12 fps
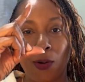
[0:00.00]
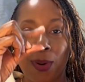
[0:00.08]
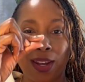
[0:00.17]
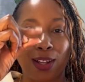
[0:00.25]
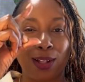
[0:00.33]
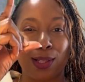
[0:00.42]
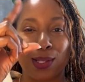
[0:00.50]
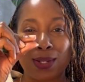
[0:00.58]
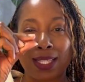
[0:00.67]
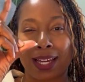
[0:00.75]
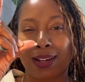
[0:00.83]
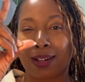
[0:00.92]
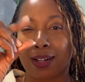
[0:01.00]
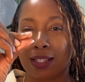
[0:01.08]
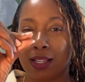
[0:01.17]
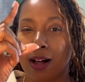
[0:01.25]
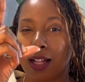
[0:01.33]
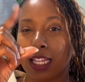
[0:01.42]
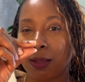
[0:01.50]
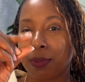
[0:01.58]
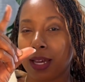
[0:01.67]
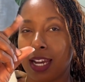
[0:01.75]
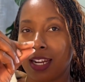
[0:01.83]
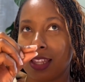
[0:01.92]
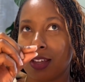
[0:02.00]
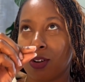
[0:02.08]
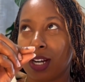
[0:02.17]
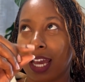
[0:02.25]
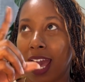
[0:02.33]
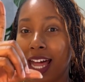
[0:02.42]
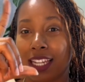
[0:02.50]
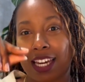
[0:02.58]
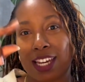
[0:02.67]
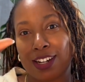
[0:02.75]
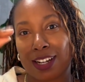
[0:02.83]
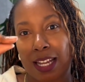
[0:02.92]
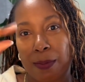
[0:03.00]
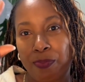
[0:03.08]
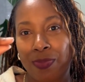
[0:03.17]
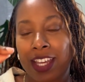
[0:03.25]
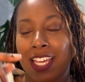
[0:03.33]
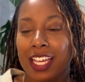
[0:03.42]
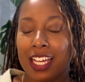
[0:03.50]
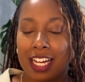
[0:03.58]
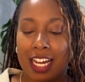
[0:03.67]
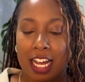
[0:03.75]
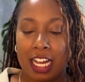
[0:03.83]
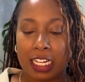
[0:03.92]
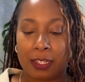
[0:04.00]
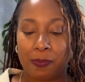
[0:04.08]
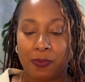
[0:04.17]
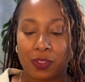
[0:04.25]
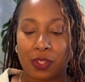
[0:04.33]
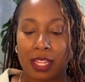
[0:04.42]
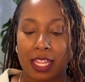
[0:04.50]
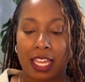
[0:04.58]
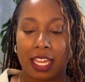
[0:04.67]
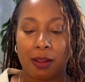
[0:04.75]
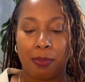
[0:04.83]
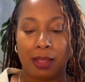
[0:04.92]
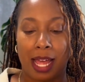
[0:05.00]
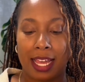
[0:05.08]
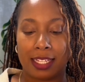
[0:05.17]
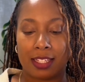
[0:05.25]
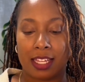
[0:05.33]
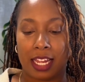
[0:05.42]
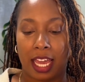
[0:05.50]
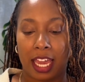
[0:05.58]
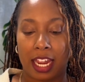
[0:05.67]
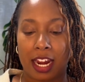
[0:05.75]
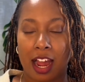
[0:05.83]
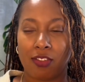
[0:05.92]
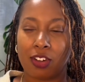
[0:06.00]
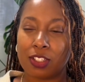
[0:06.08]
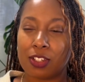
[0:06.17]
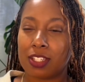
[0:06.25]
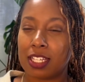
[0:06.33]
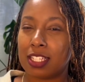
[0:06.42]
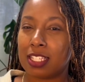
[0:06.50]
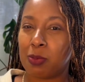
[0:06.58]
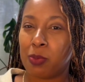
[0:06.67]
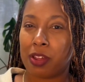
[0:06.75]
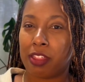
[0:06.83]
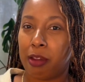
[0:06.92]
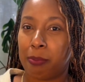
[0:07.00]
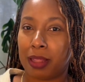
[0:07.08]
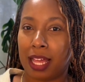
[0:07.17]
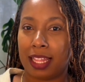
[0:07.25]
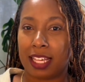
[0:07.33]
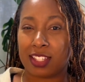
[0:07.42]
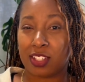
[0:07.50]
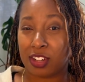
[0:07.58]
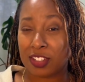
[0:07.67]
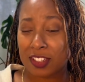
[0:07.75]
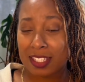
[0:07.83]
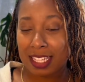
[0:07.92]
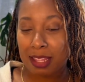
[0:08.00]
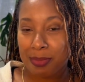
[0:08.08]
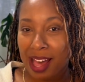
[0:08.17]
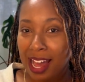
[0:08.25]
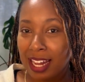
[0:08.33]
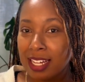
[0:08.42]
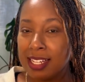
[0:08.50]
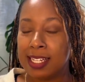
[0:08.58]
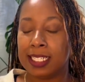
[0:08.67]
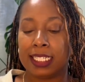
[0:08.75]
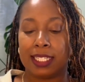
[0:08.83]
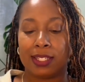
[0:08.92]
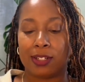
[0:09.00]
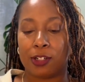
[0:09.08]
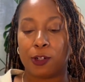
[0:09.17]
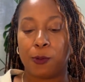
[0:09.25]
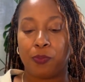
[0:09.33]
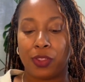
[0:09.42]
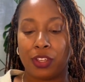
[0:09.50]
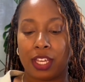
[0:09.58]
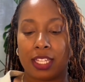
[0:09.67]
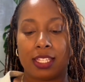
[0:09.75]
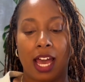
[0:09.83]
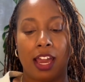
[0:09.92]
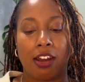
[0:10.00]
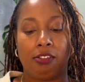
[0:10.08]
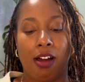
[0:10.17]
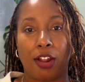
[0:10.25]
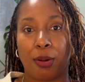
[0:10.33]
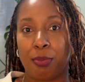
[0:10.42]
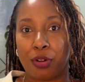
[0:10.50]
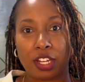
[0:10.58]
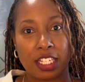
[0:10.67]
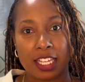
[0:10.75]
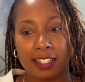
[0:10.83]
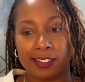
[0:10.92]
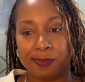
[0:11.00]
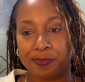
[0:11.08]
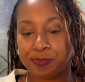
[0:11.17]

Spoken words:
open and close, like a claw clip kind of, or like alligator clip, so that they can apply it to their hair. I've also seen some where they apply like scrunchies at the back, so you can tie it around a ponytail.